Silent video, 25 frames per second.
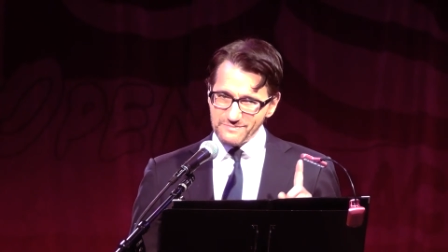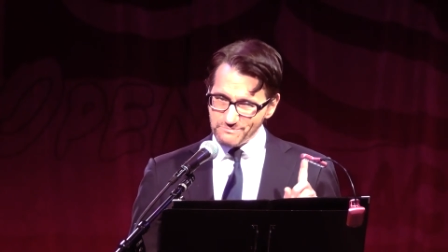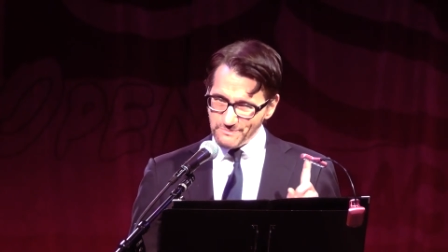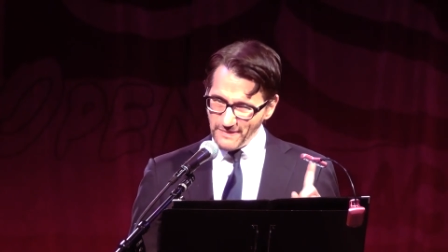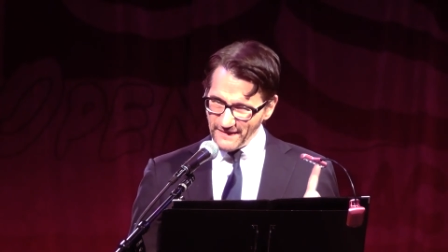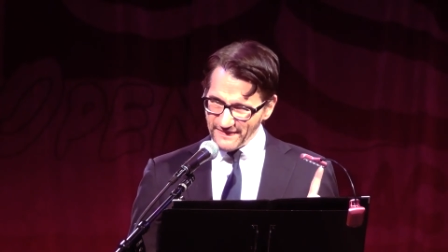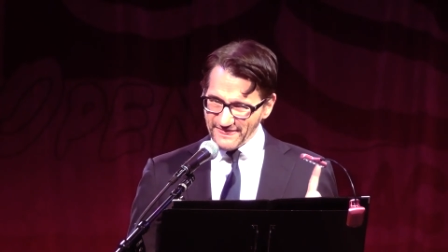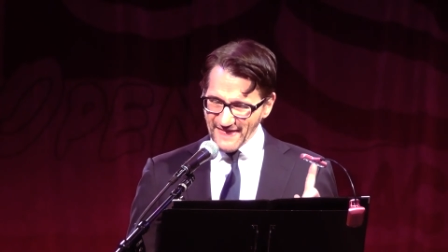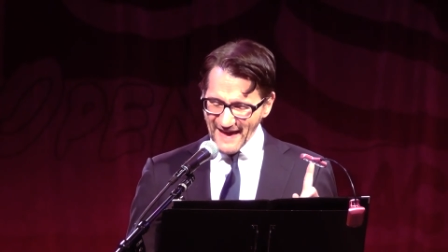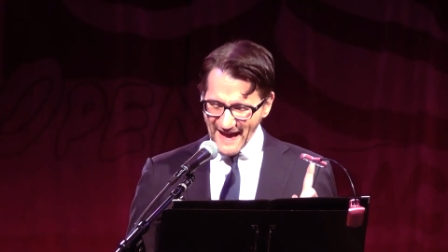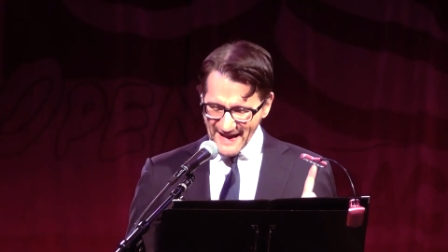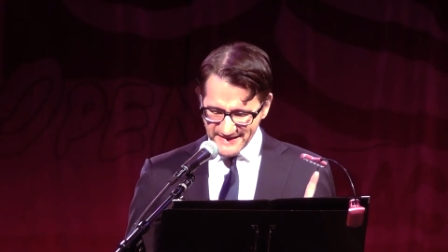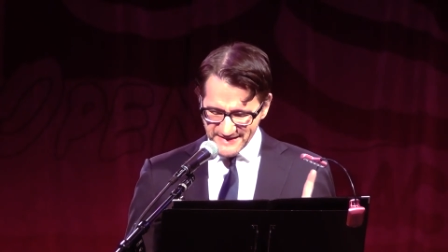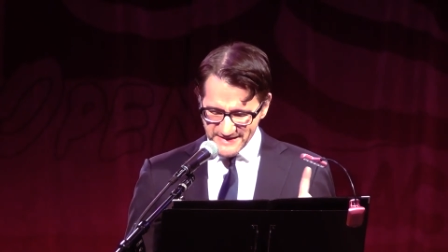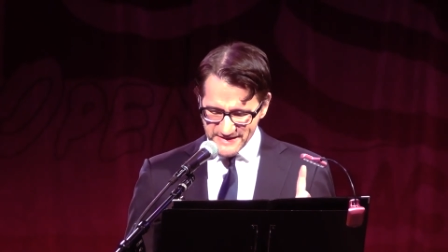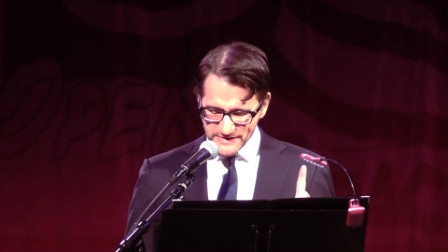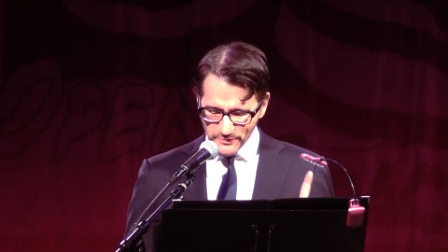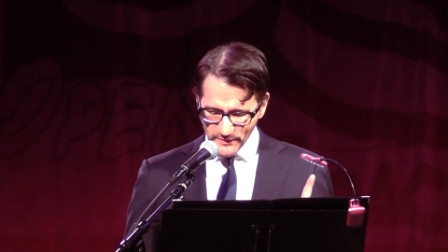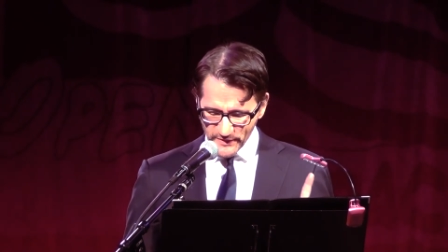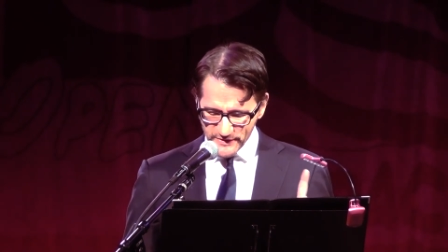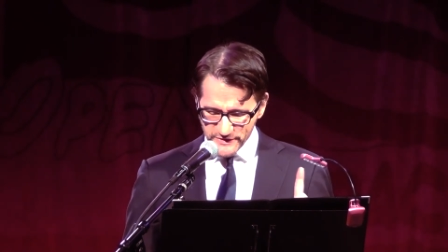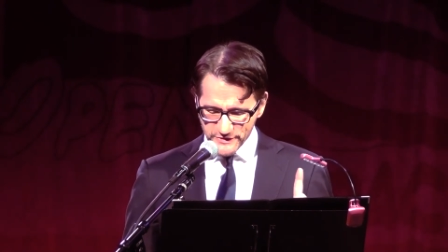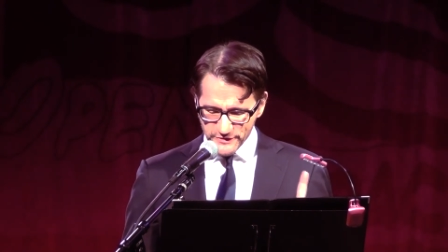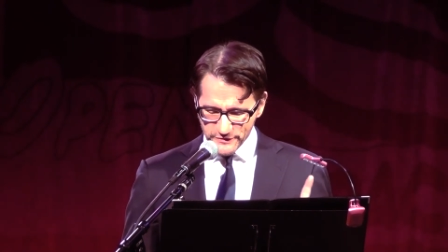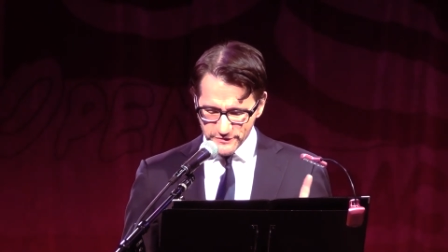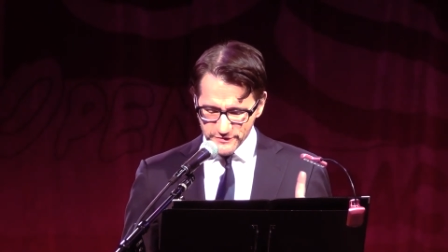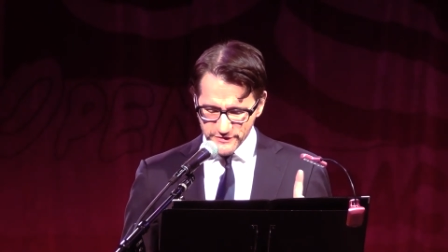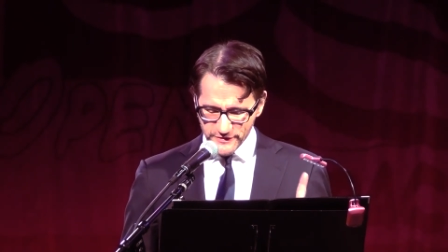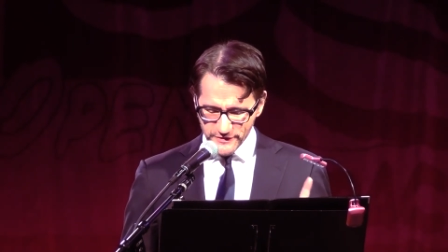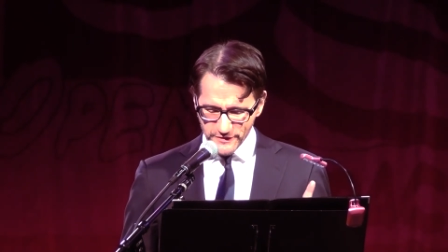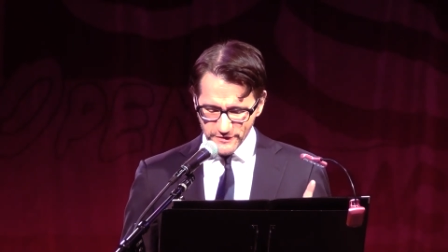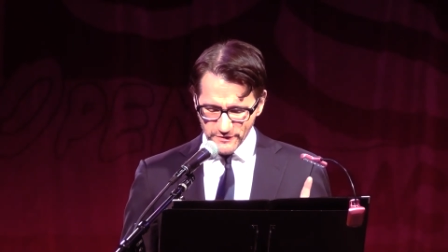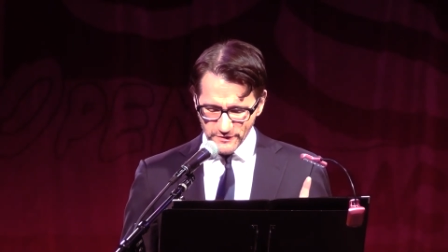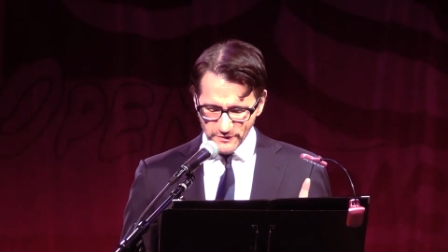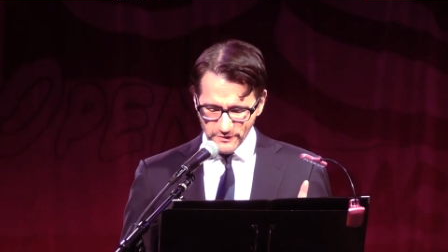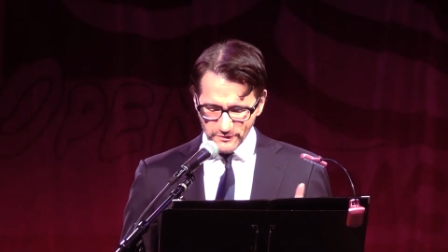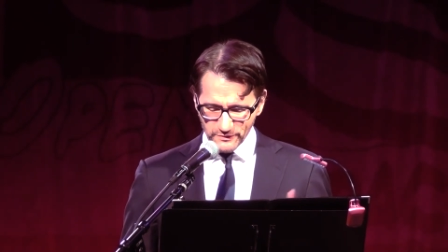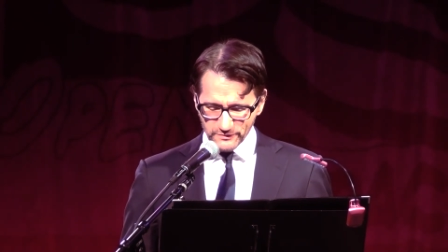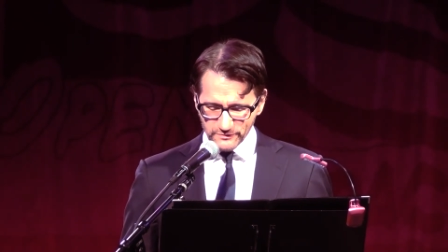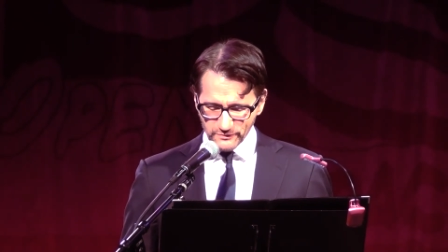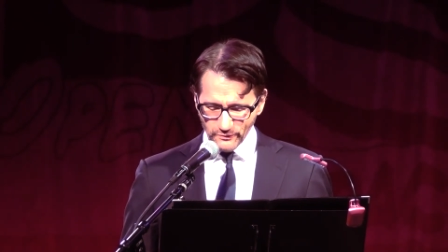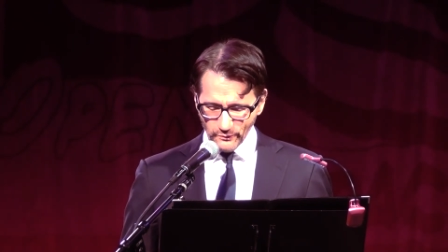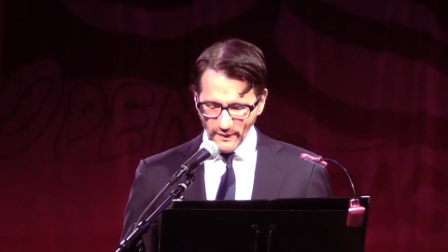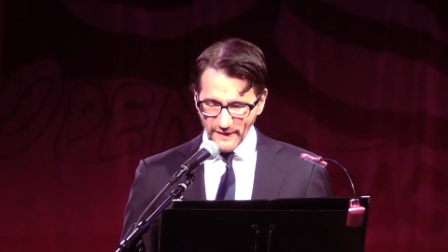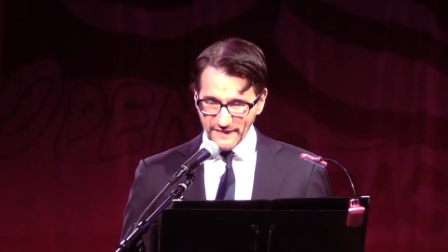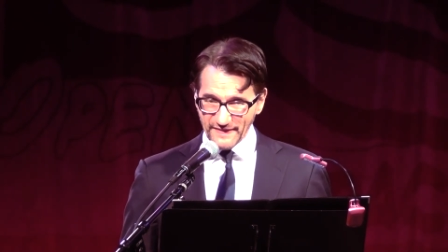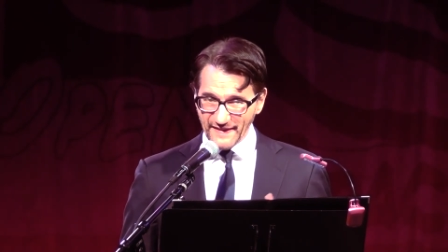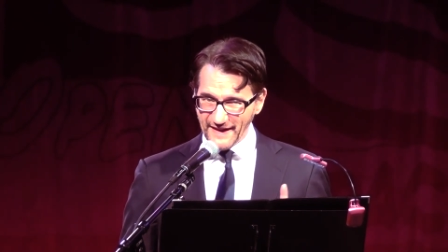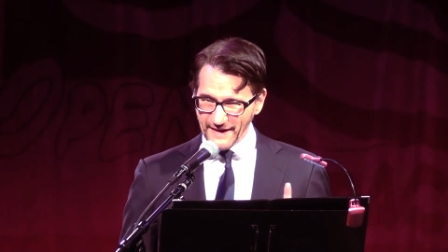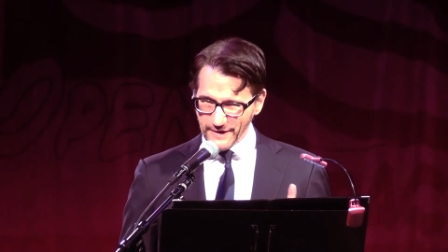But that's what you do
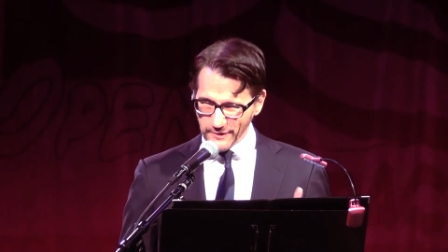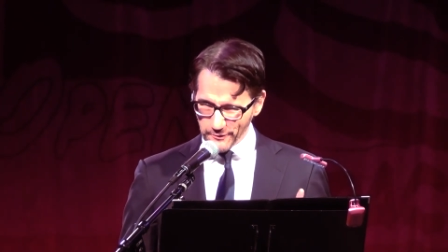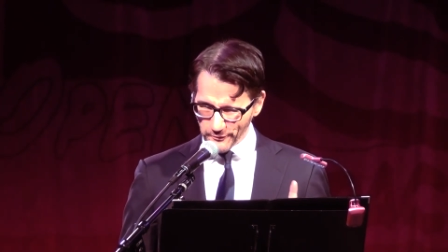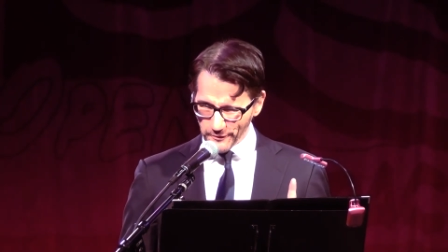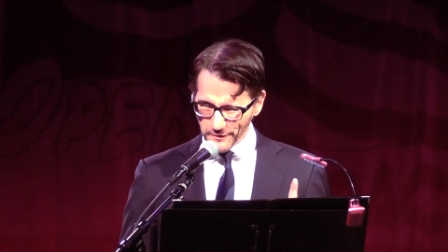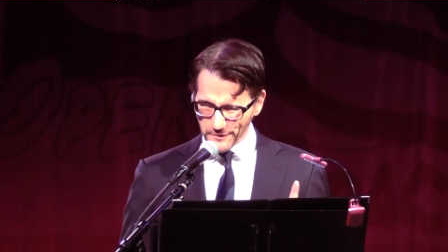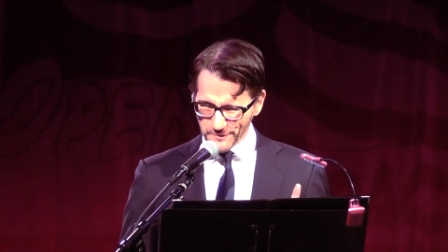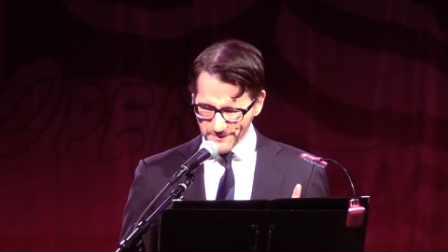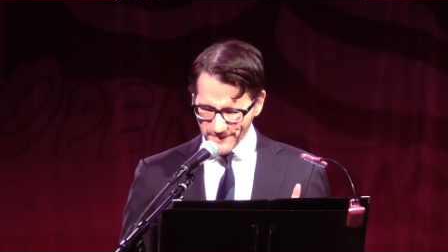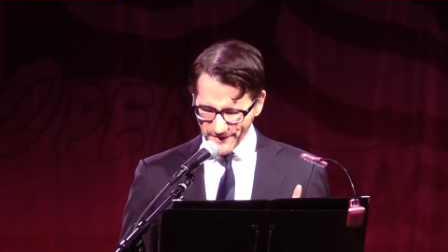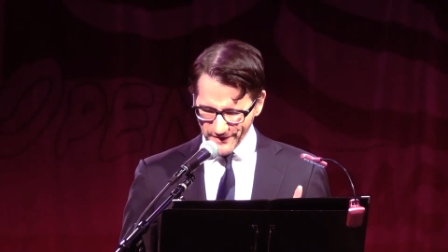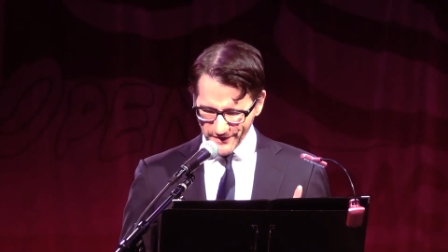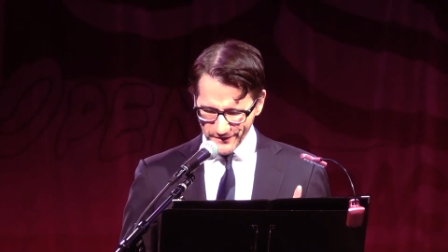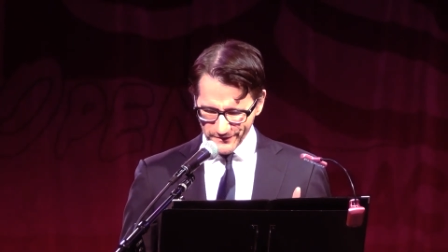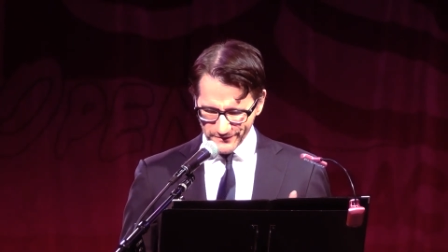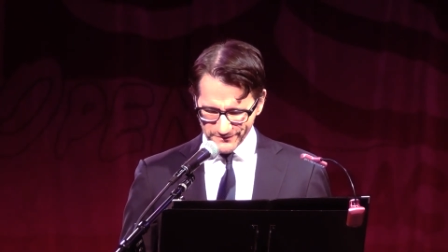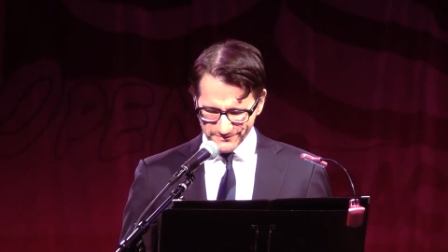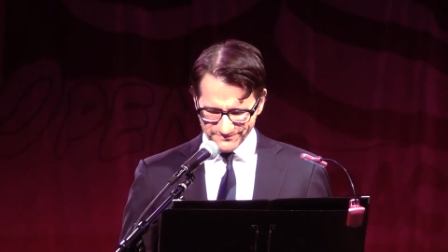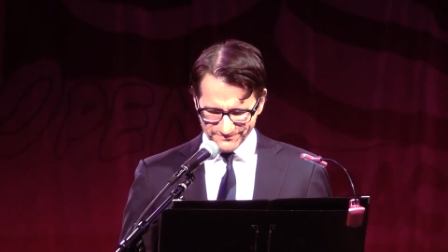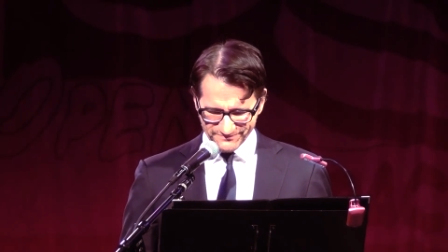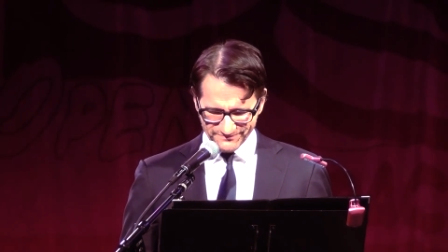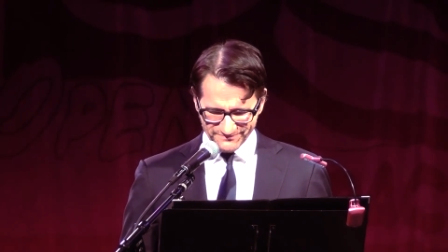when they groom you,